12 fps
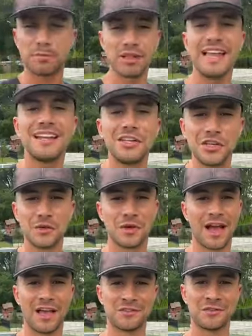explained to you
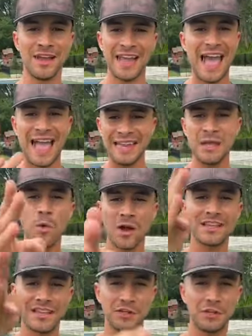guys, right?
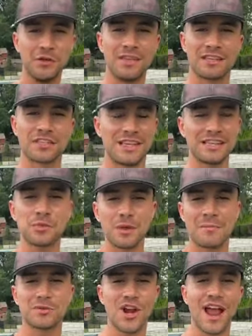Anyone can do this. That's
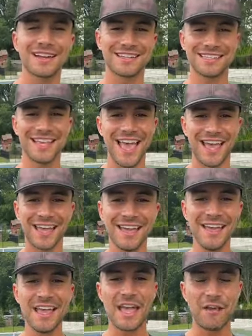what I'm trying to say.
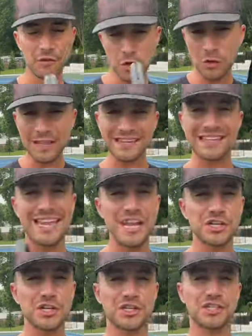If you can
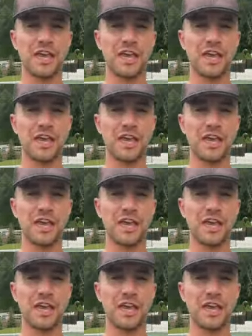teach